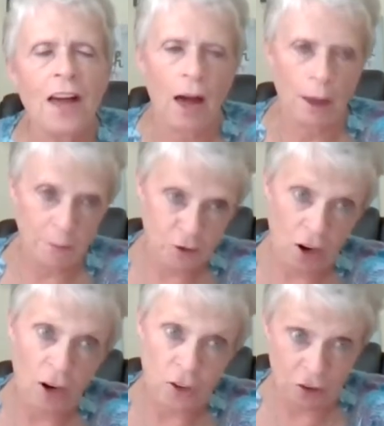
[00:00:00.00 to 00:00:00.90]
I'm in
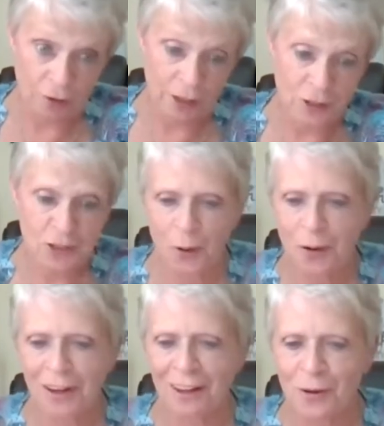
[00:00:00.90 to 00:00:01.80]
charge of it. So
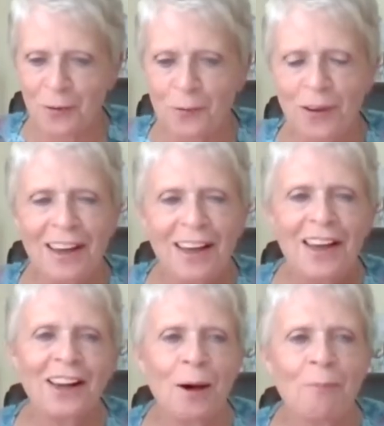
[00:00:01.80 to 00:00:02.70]
a
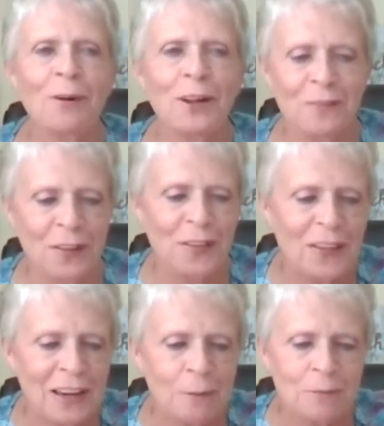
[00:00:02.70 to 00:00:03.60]
couple of the
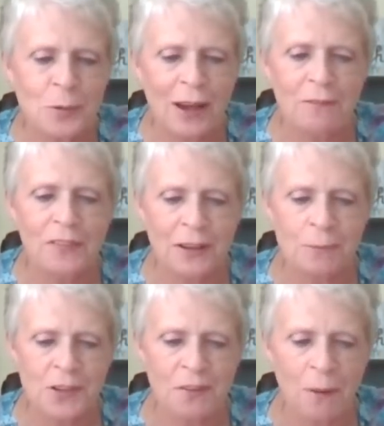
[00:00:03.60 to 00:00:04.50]
themes, we have
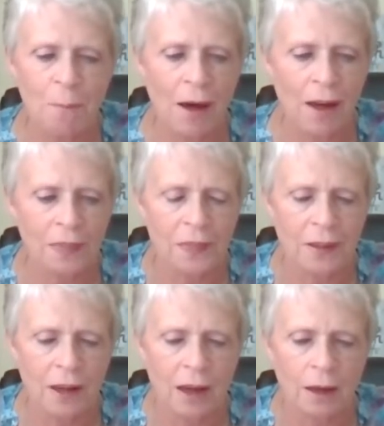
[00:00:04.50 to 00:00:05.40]
themes of the month.
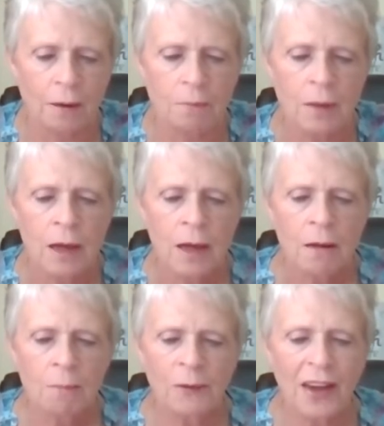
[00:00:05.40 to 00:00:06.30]

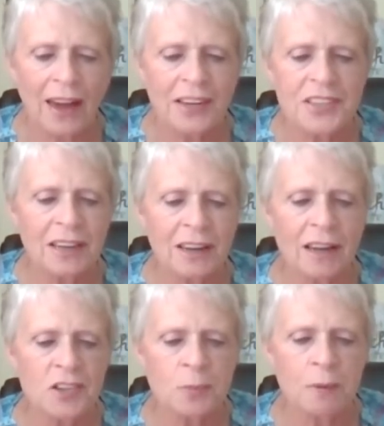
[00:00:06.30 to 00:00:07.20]
But the idea
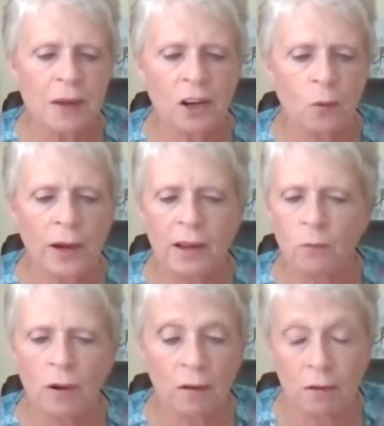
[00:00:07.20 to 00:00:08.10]
is,
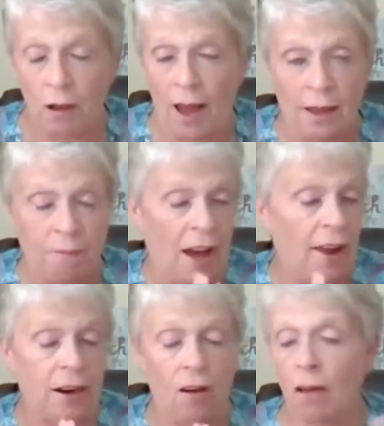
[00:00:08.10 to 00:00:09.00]
I've got
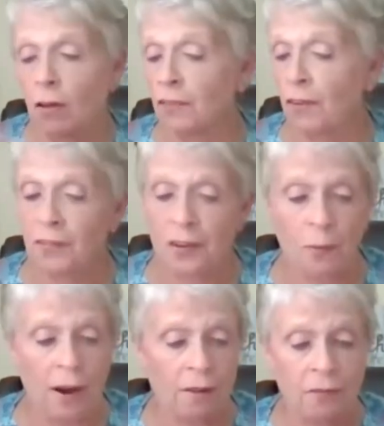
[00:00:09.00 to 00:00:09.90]
it all over
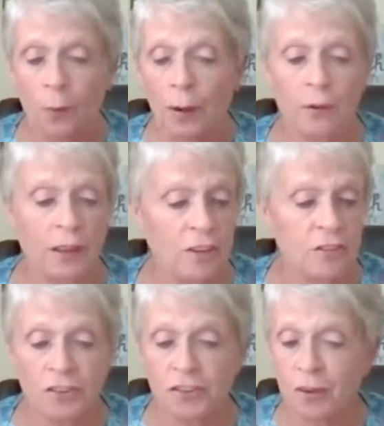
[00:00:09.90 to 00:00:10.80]
everywhere,
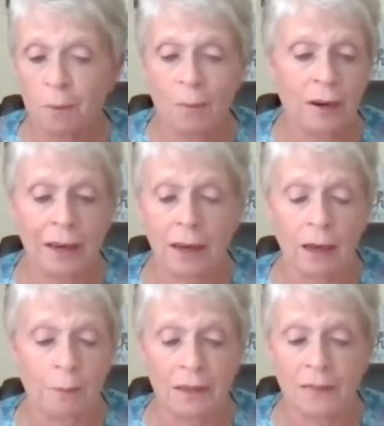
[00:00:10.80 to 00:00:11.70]
relationship marketing.
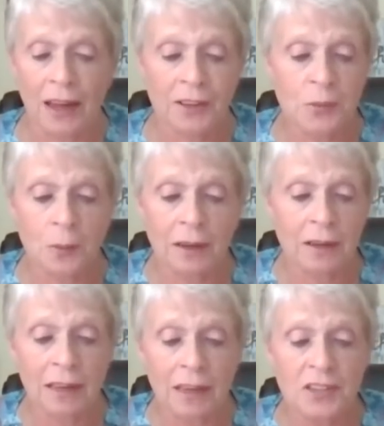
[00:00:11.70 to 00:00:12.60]
I mean, that's what it
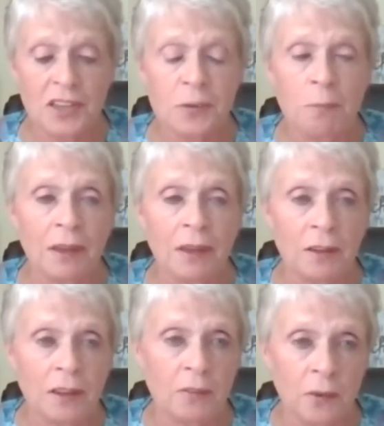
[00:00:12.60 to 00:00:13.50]
is. It's
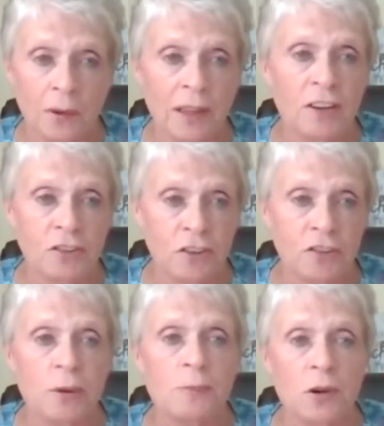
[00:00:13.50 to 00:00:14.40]
building the
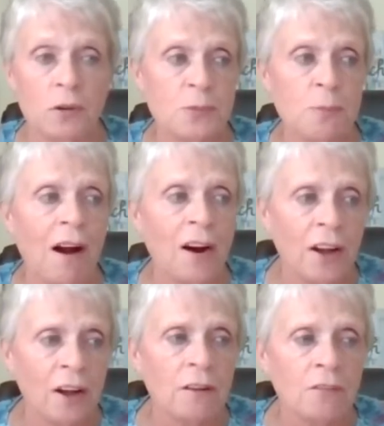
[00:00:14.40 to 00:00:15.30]
relationship. So it's part
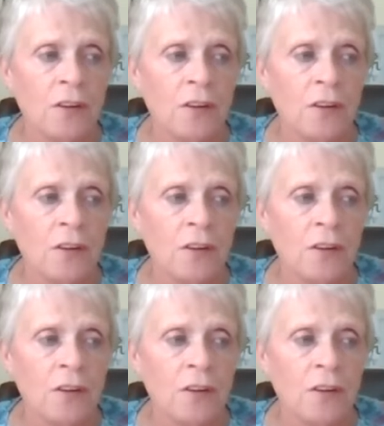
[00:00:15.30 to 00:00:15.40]
of,